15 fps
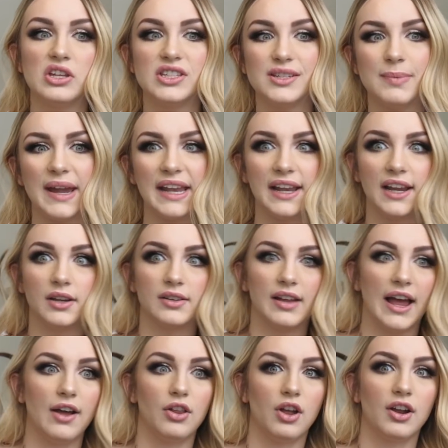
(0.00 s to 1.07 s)
debating
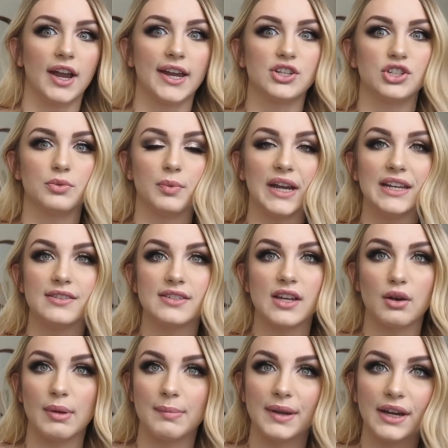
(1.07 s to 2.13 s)
how long I should wait to
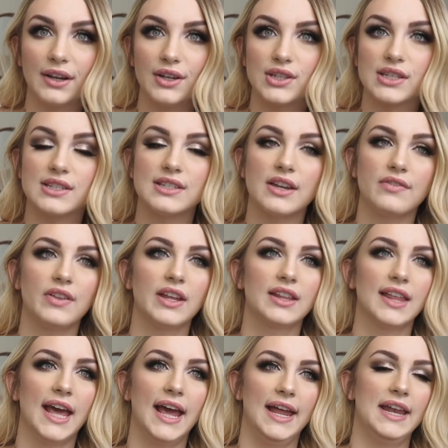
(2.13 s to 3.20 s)
tell my parents and stuff like
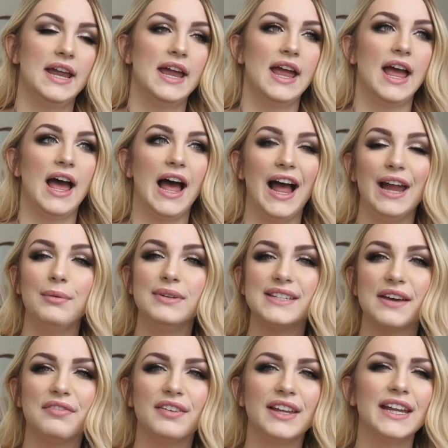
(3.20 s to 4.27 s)
that. I would
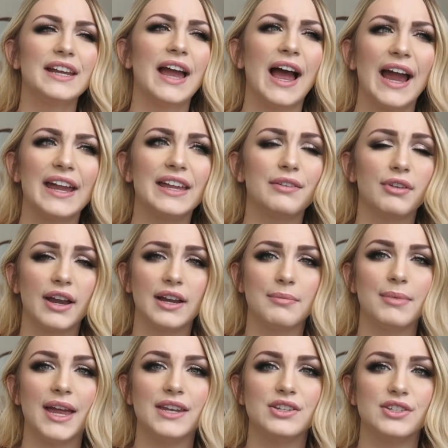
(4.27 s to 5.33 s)
definitely highly
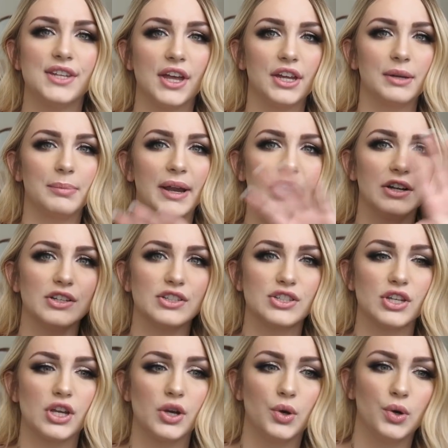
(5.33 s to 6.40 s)
recommend to tell your
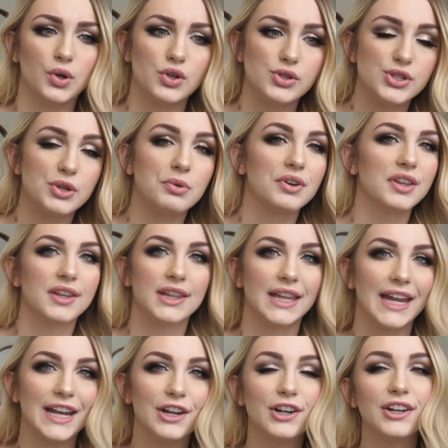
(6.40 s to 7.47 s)
parents sooner than
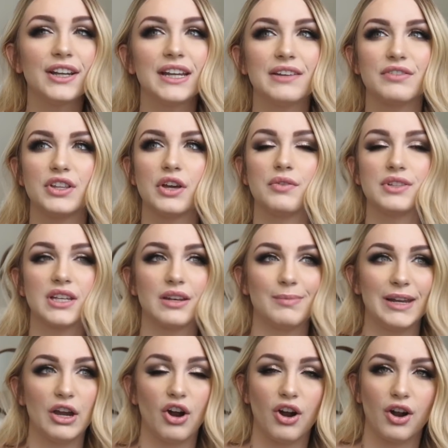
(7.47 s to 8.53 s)
later, even though it's going to
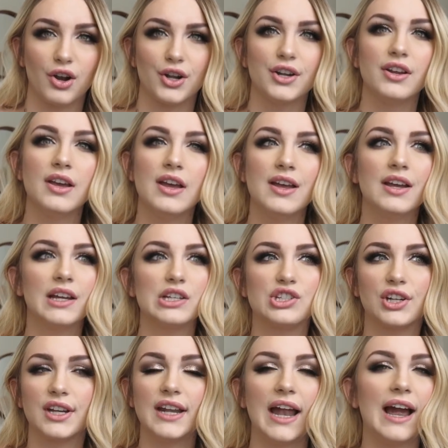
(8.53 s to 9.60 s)
be hard, because
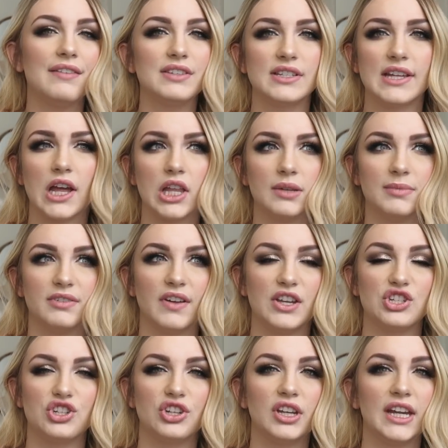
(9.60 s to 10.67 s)
you're going to have to tell them
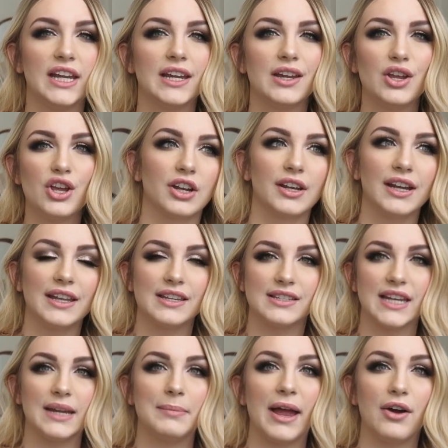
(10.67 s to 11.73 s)
eventually. You're going to get the
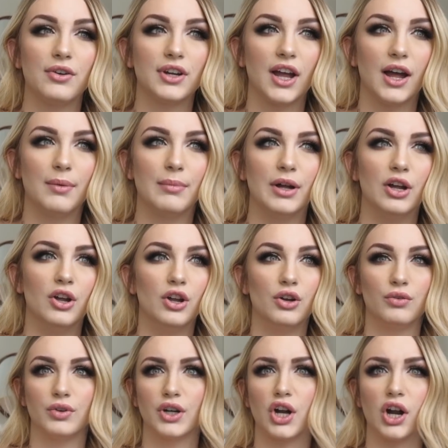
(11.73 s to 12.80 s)
same outcome
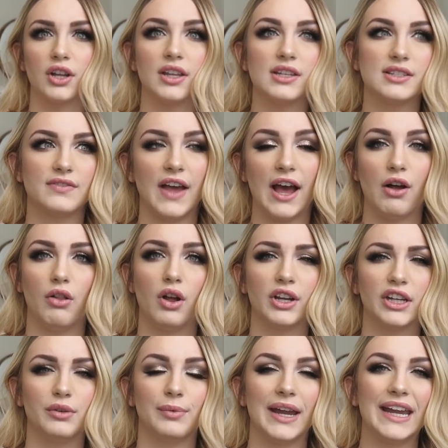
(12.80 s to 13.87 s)
regardless of how
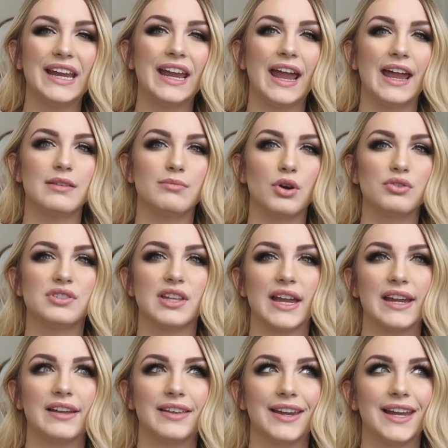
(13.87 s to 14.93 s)
long you wait, and most
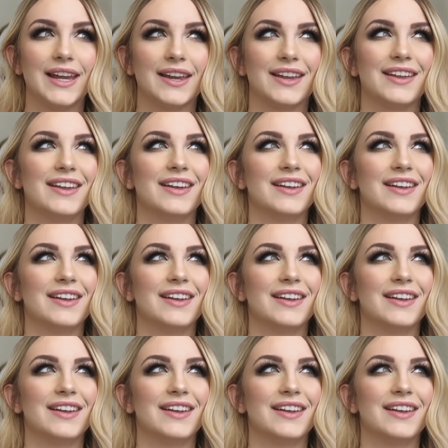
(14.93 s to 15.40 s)
likely